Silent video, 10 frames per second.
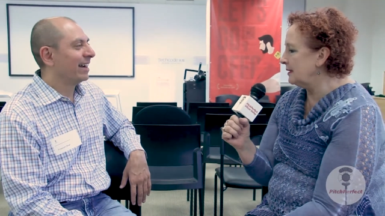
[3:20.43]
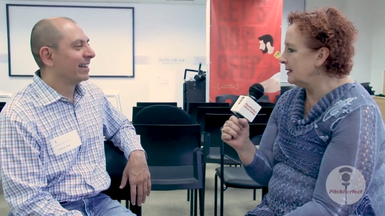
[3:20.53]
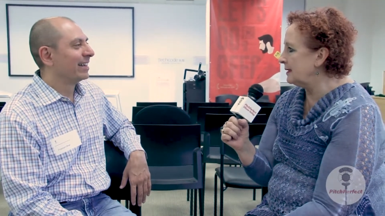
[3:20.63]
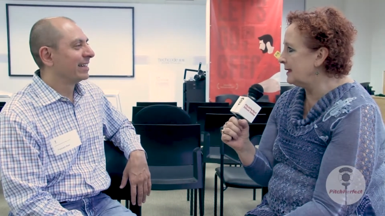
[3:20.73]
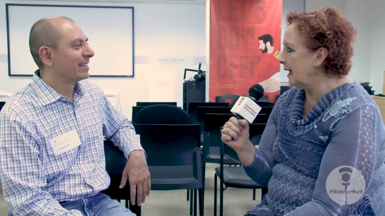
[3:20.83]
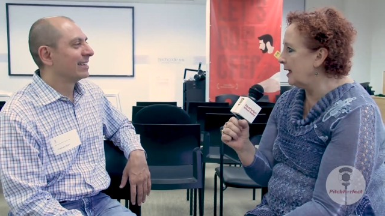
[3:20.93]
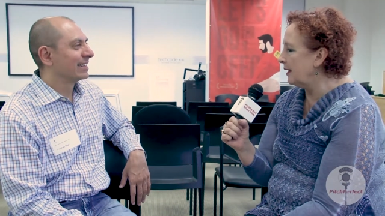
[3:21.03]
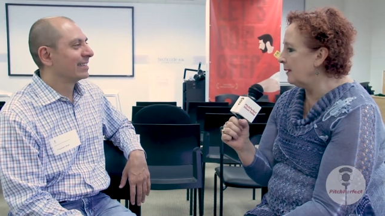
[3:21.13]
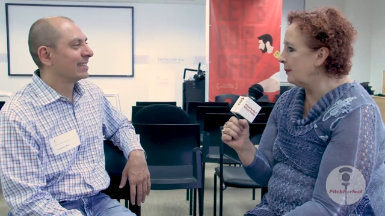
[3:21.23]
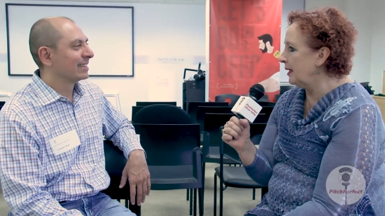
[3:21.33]
Speaker 1: in a
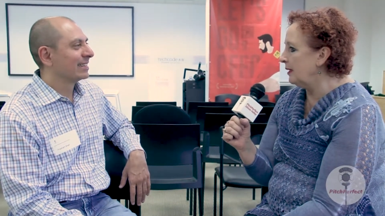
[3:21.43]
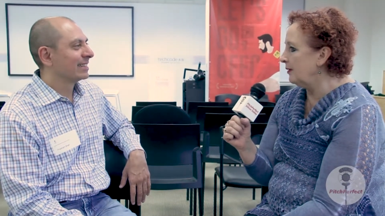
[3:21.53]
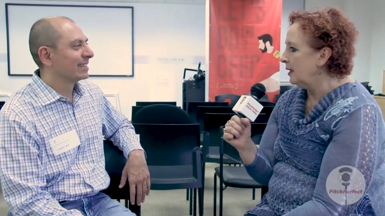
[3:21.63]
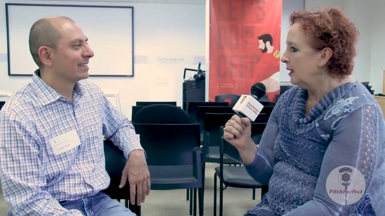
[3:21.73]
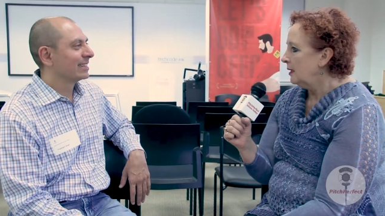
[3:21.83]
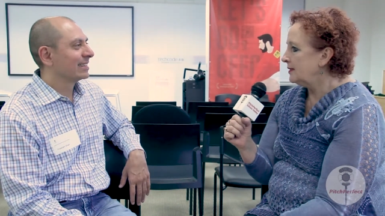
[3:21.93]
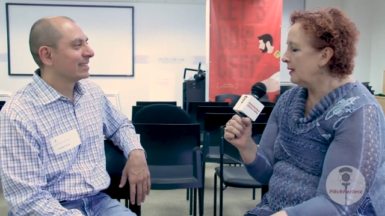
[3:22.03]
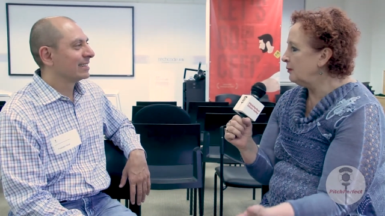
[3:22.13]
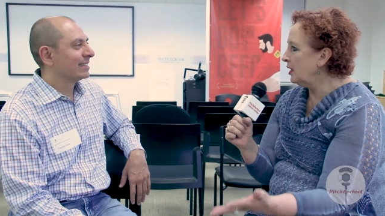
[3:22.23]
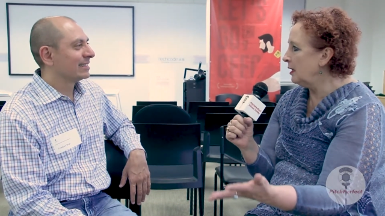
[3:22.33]
startup, and
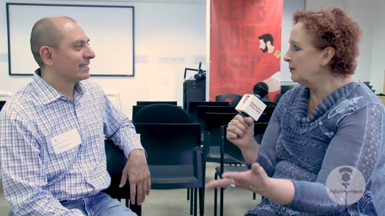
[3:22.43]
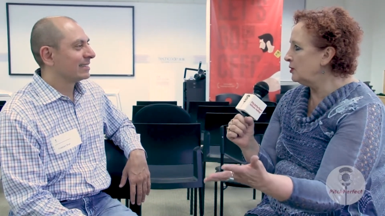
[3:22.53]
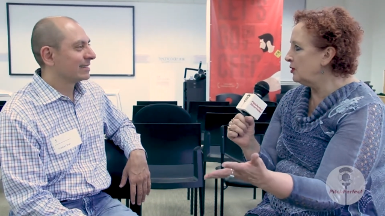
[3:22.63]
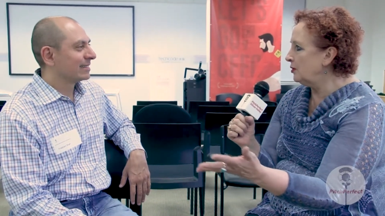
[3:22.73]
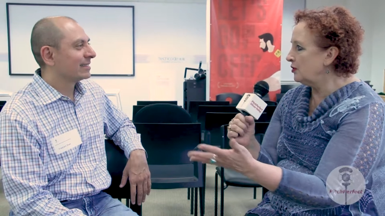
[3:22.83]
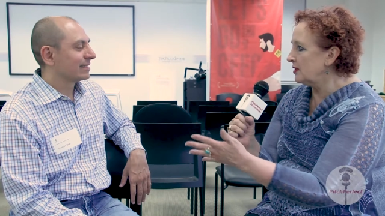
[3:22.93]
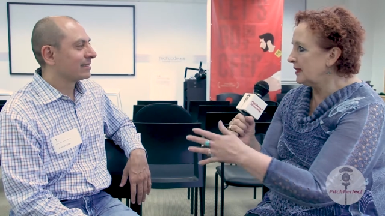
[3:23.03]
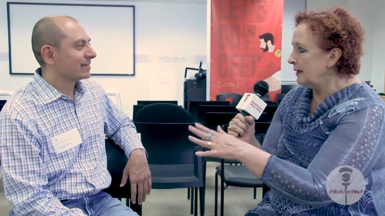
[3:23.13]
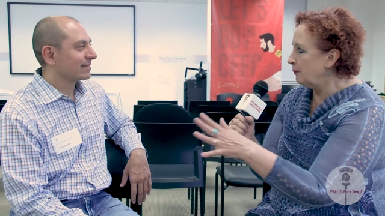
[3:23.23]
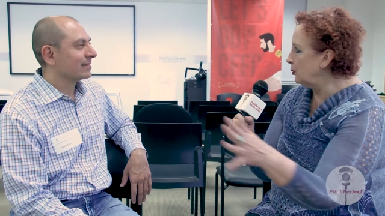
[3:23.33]
sometimes you just
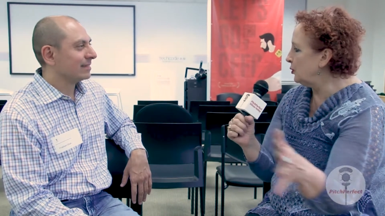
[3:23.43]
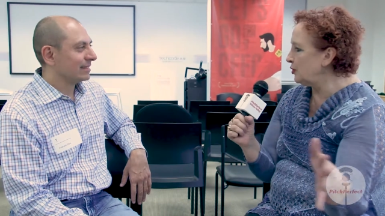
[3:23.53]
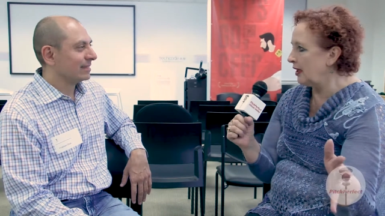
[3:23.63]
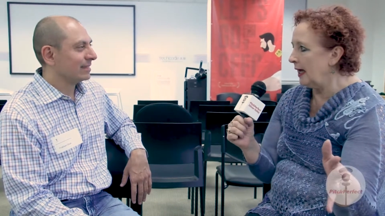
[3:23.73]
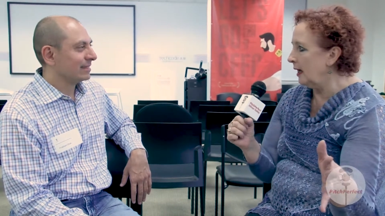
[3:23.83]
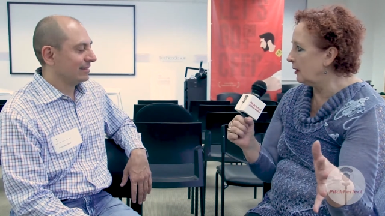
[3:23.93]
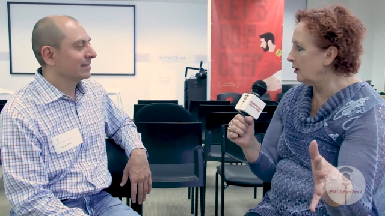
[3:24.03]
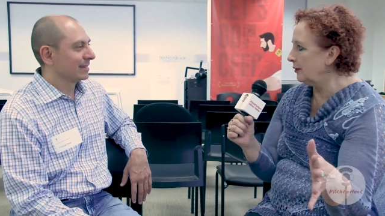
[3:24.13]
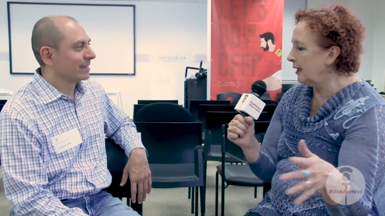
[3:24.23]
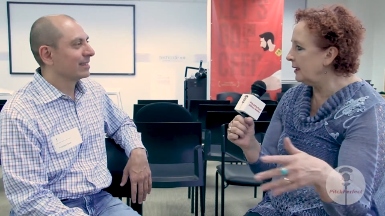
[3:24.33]
get pushed out.
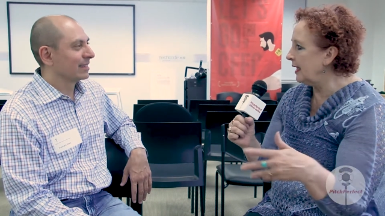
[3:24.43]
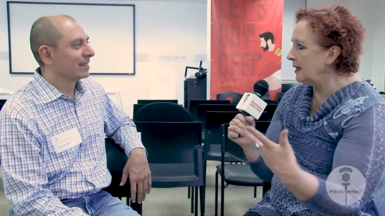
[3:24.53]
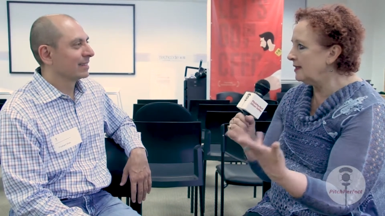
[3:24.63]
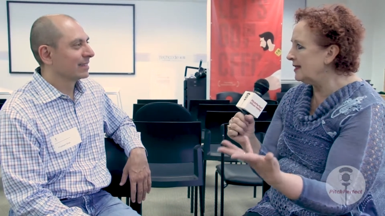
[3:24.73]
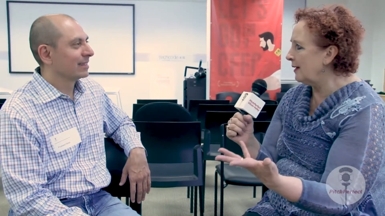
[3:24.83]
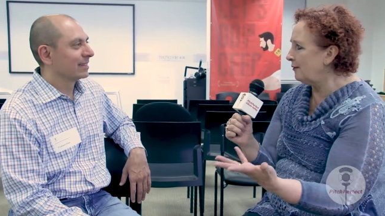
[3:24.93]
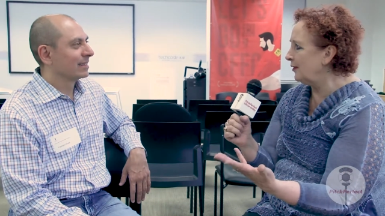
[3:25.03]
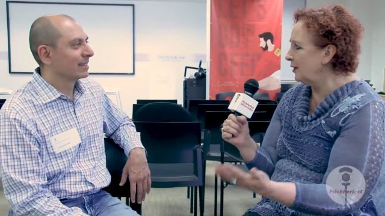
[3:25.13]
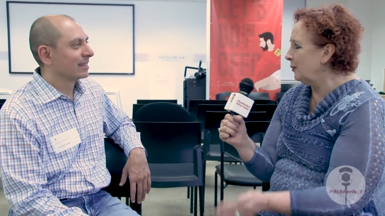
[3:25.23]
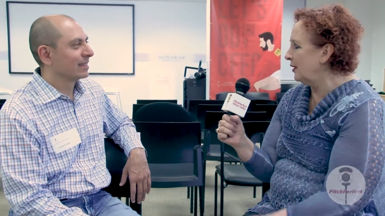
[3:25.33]
Correct? How does that
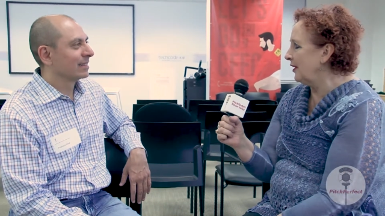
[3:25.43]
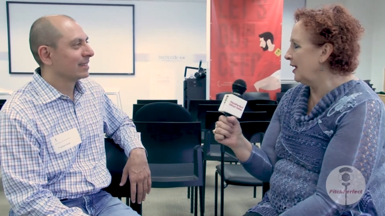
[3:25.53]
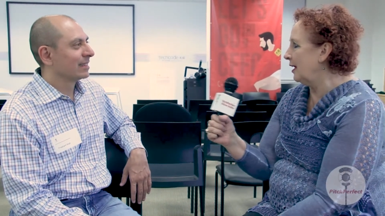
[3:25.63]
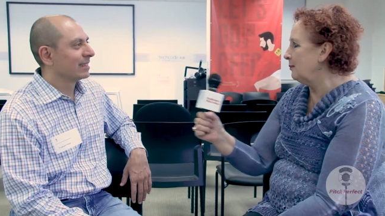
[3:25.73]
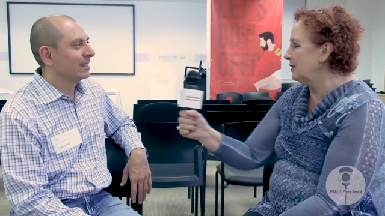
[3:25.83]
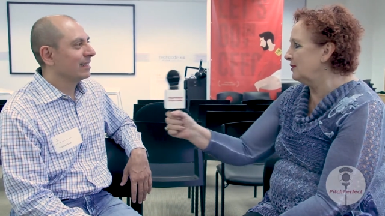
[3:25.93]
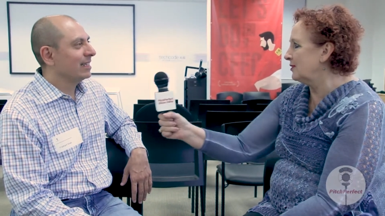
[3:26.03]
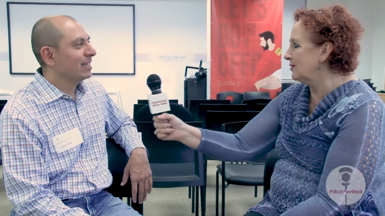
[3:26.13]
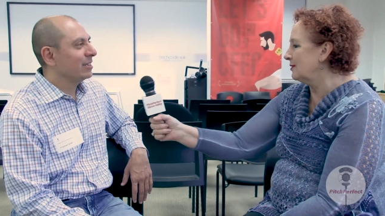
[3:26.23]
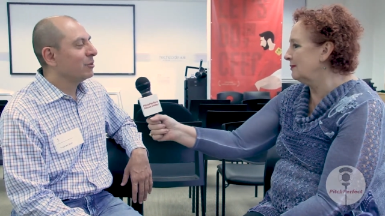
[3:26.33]
feel when that happens?
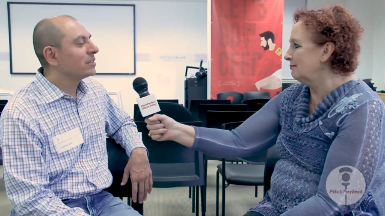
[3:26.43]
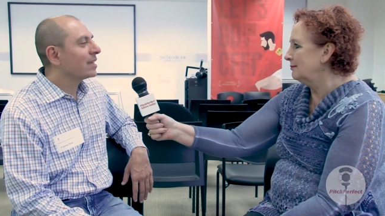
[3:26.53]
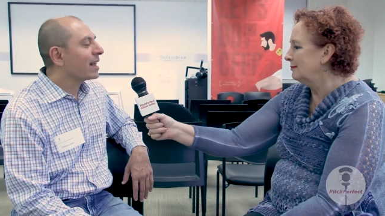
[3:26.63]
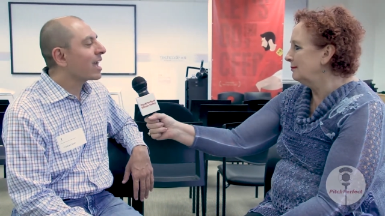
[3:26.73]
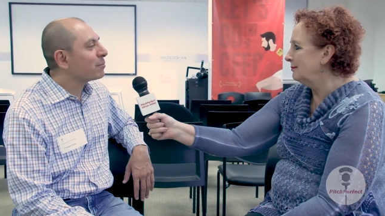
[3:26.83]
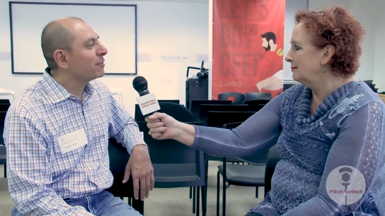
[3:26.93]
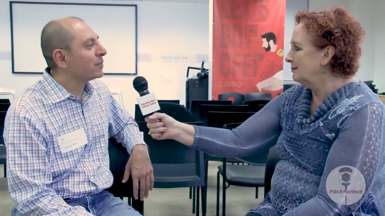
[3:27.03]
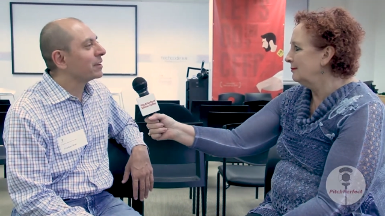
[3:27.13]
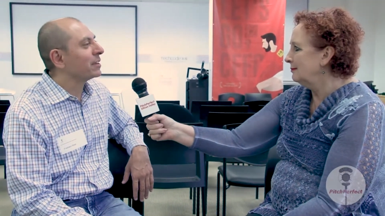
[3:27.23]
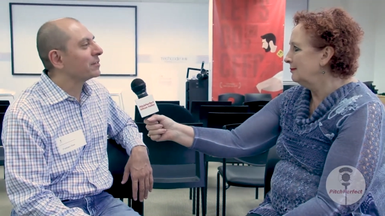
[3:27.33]
Speaker 2: Well, it's not a happy
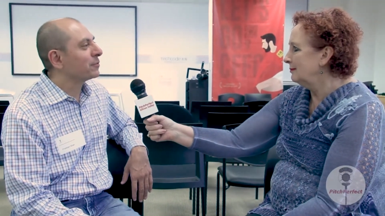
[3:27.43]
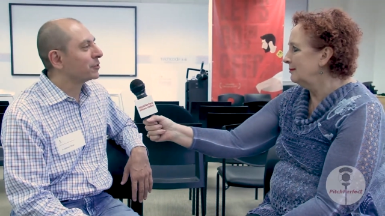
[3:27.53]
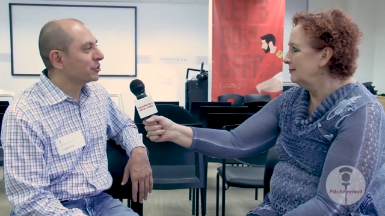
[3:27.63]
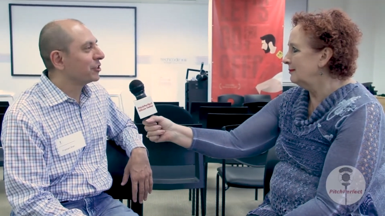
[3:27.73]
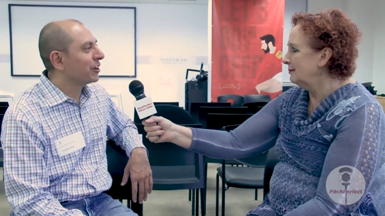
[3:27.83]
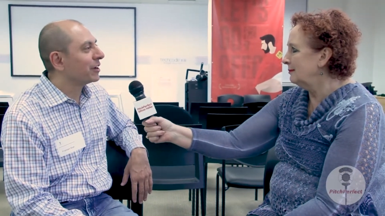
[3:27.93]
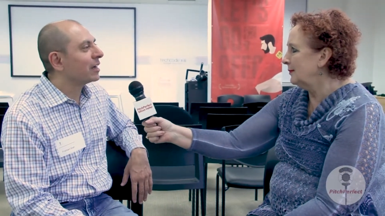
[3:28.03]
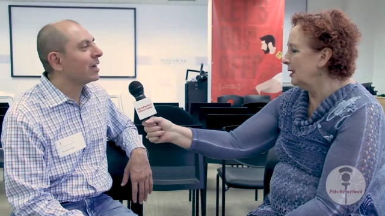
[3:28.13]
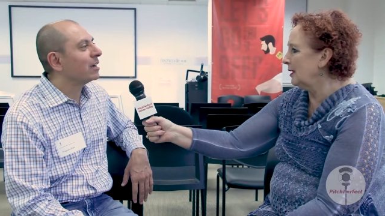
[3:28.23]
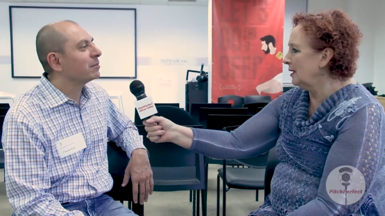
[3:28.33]
feeling for sure.
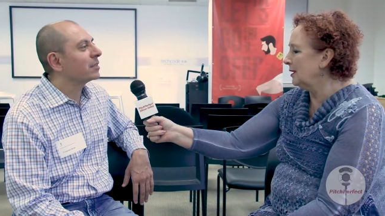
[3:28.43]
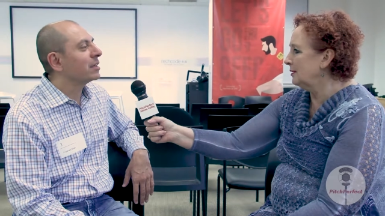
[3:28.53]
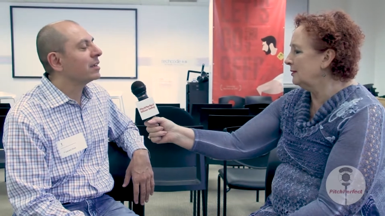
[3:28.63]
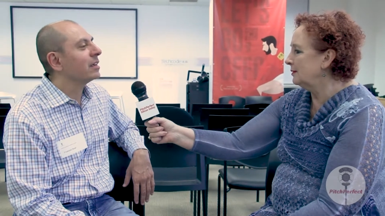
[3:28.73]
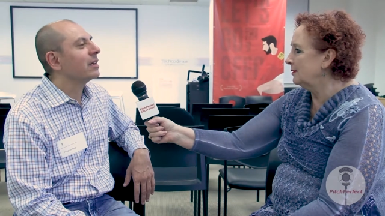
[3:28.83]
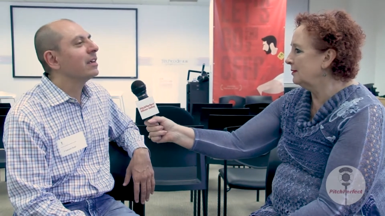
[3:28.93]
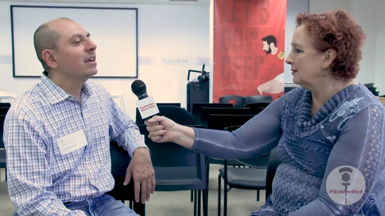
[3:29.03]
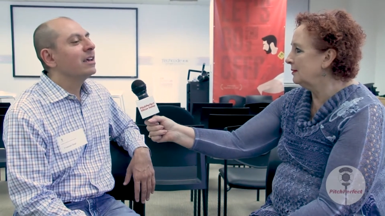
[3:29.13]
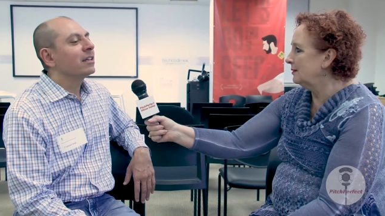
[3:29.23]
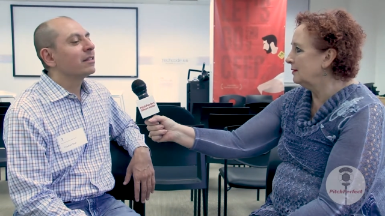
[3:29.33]
Um, the
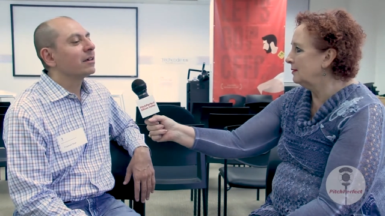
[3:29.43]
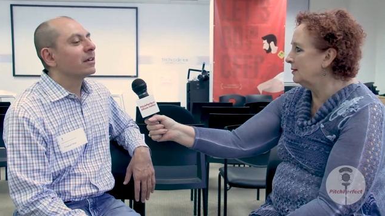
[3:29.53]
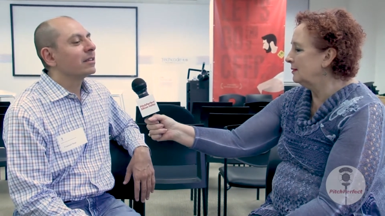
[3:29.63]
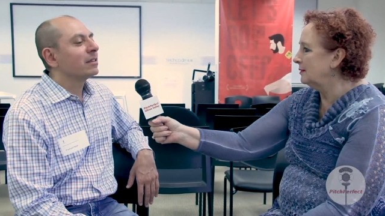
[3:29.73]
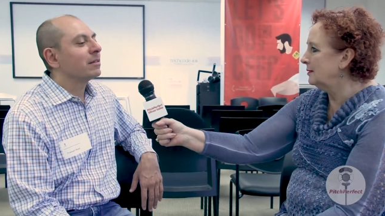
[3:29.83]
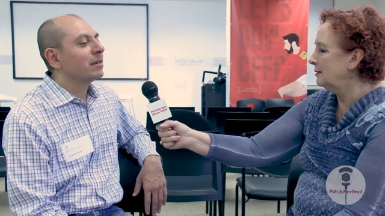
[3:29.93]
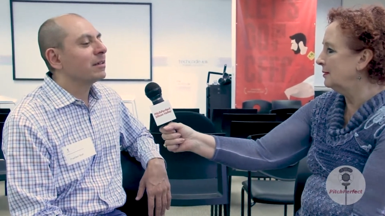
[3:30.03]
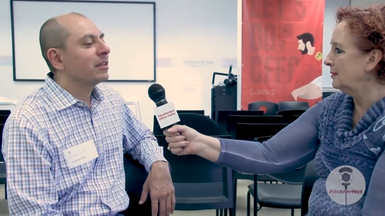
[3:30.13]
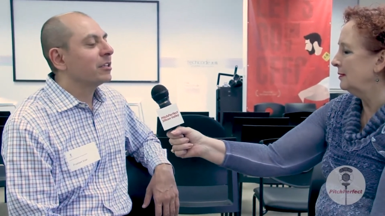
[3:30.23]
the the